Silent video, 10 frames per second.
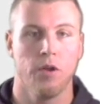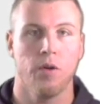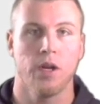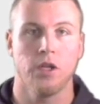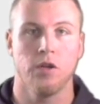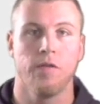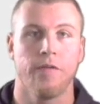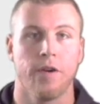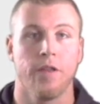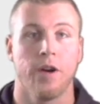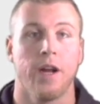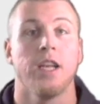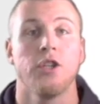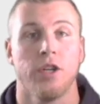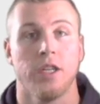you can do further
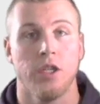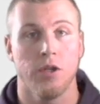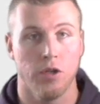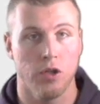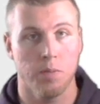interest, you can do